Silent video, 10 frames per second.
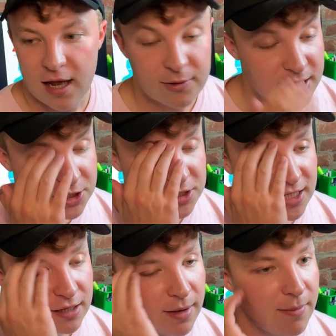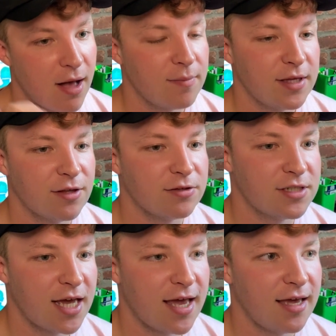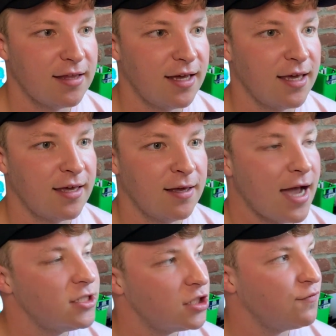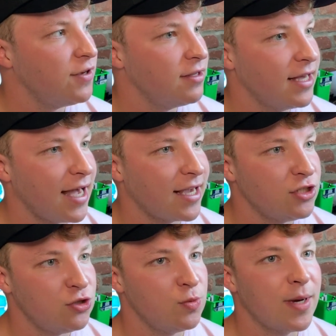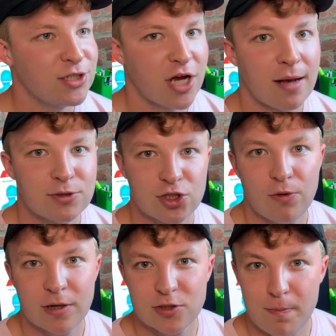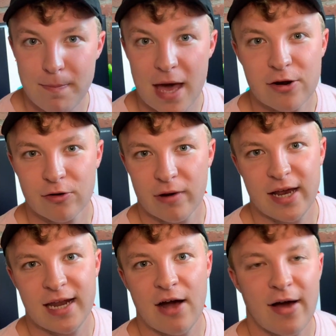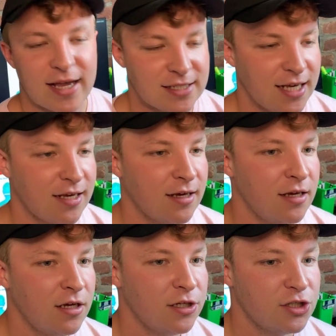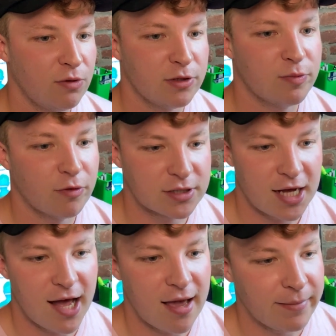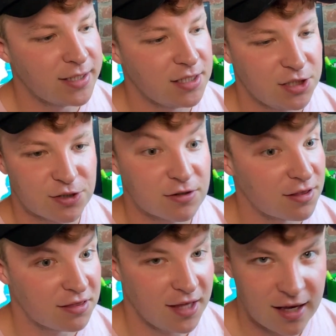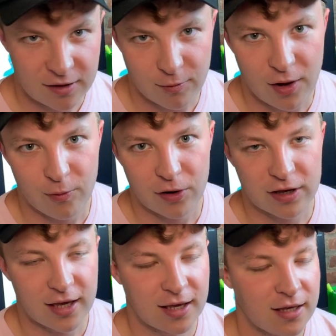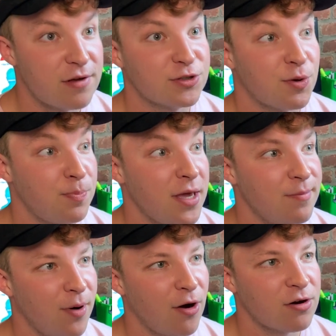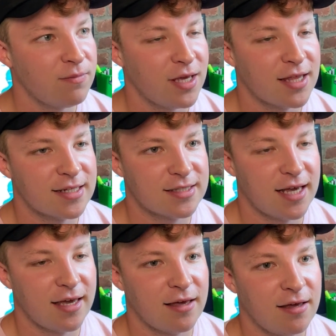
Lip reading: I was actually telling my mom the other day, like, I just feel like I can do my job so much better right now. I can take so much more time, and it's easier to think while working. There's a big part of me that's like,